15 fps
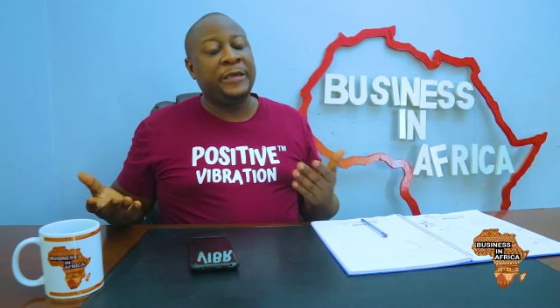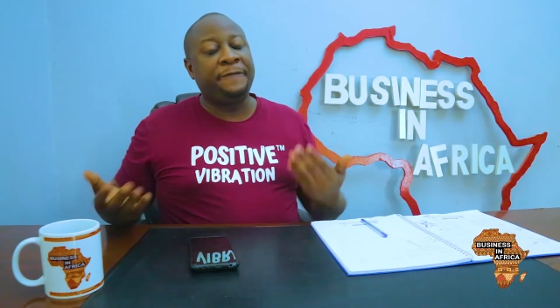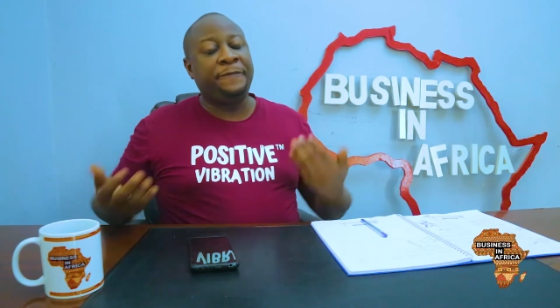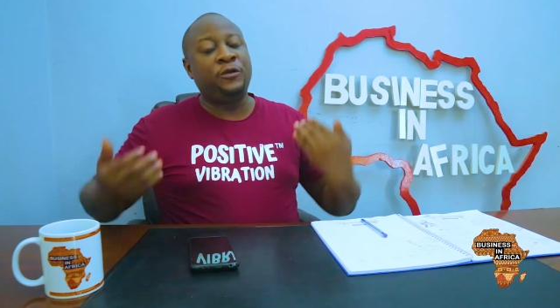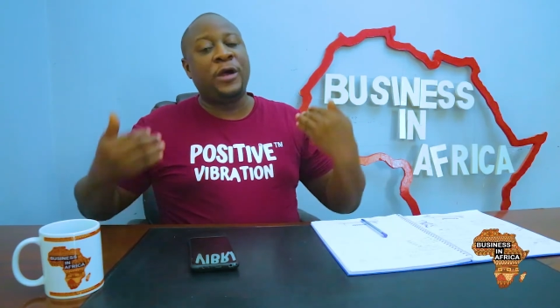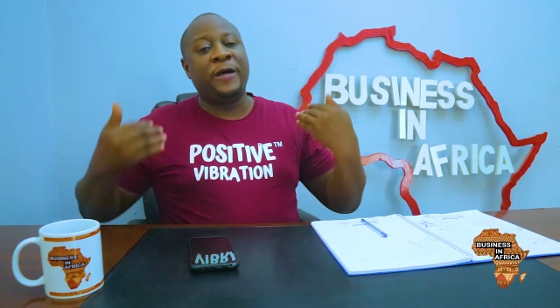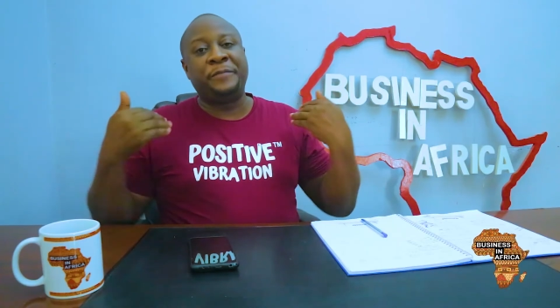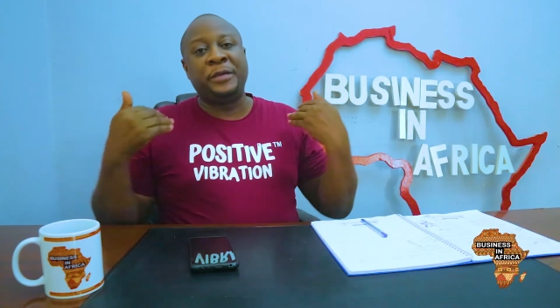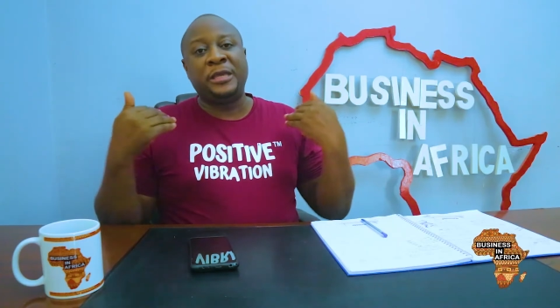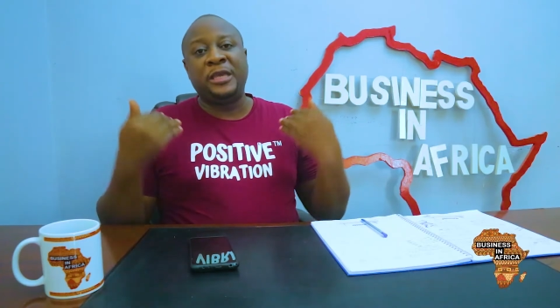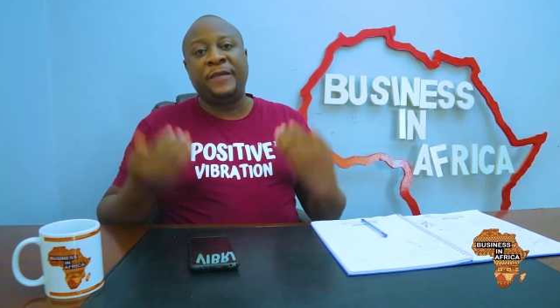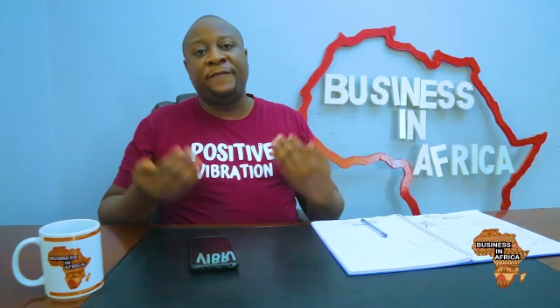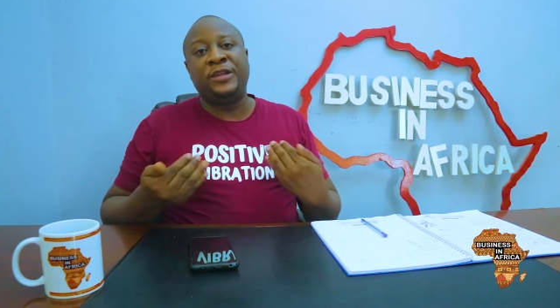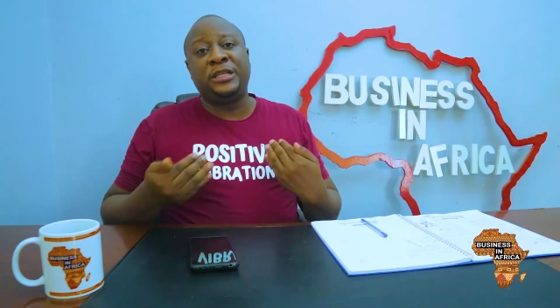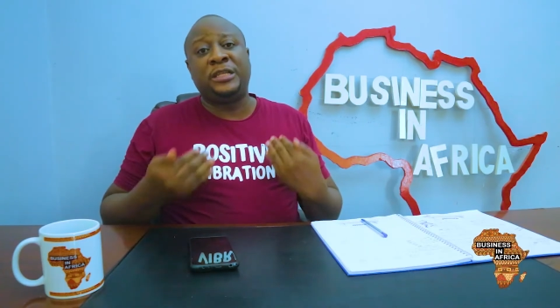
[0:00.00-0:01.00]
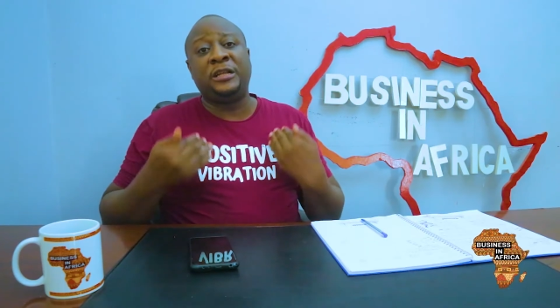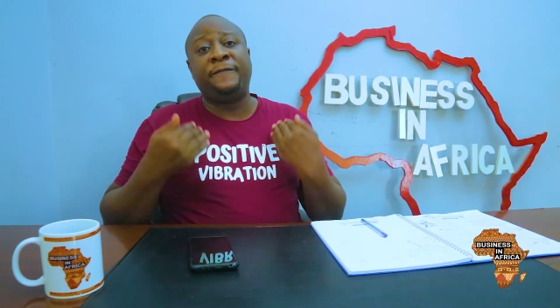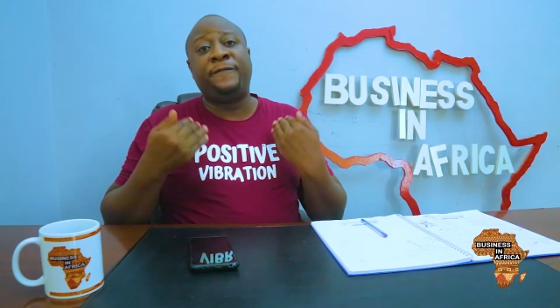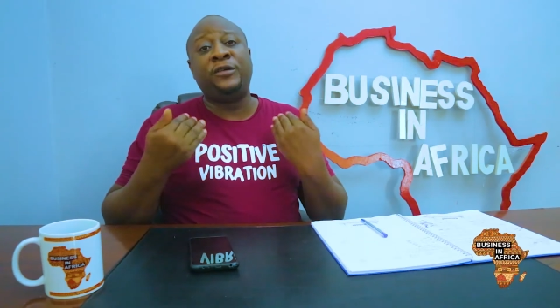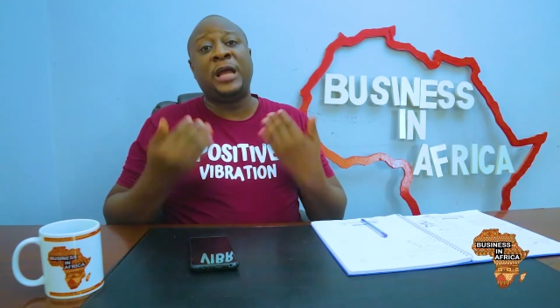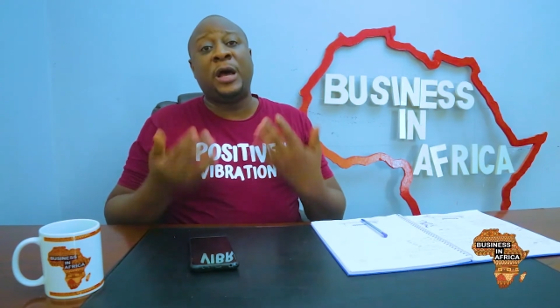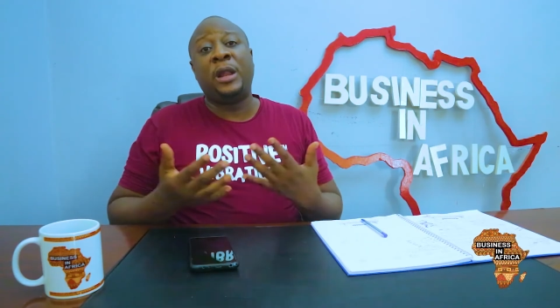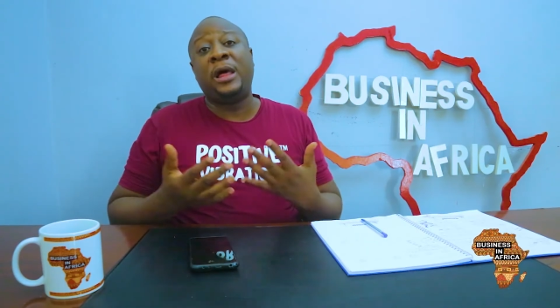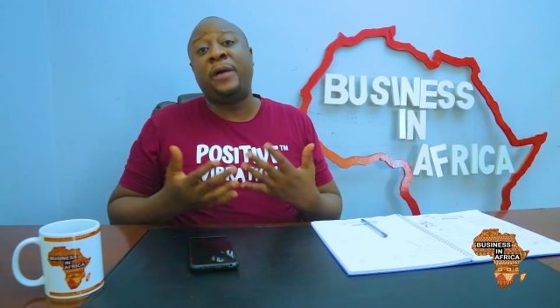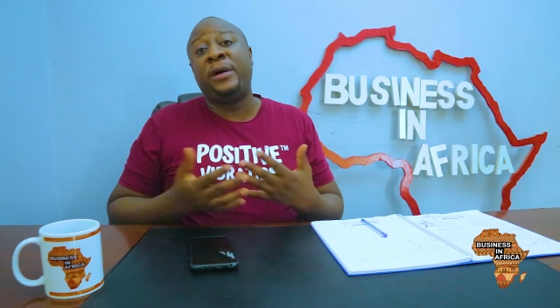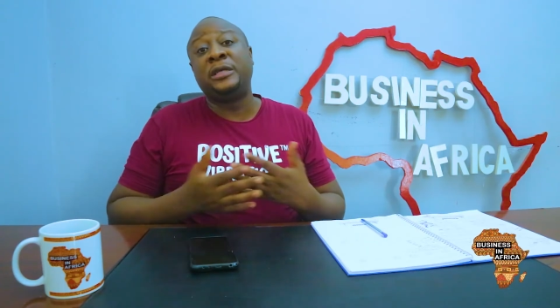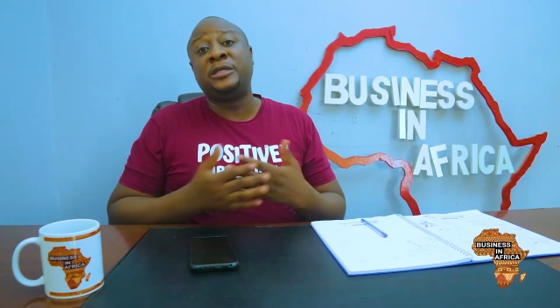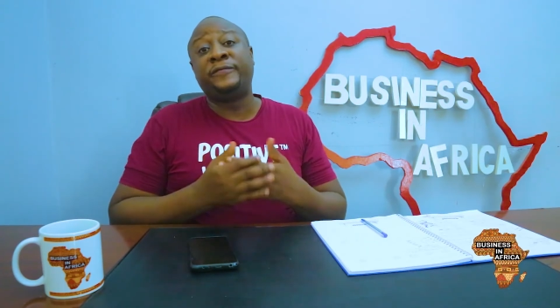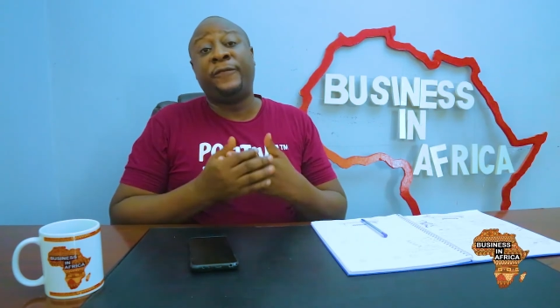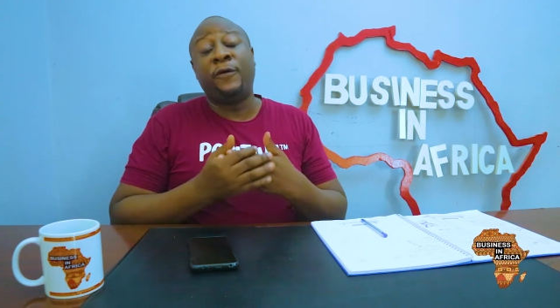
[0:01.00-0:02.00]
If you have been given a telephone
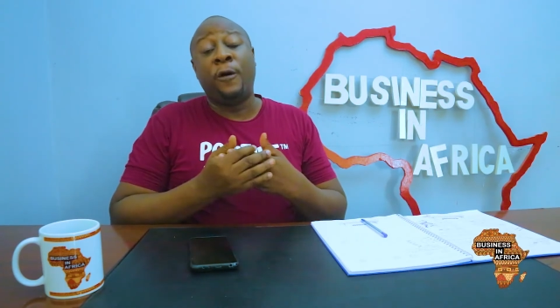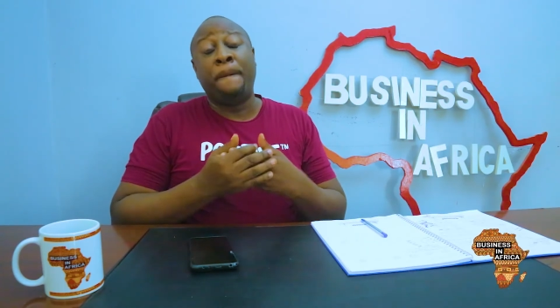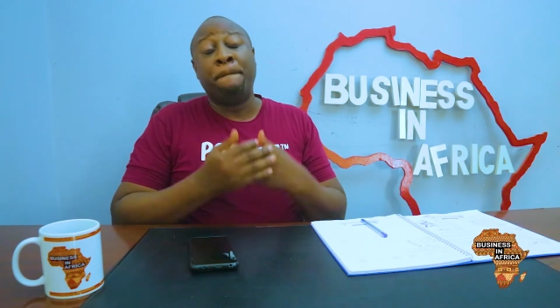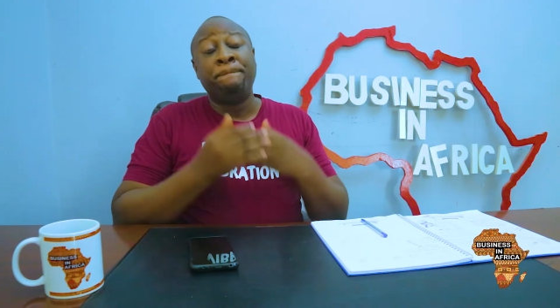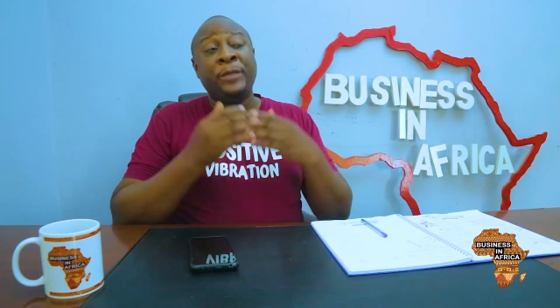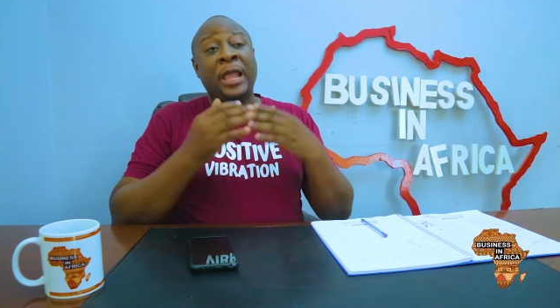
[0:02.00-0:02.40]
allowance for,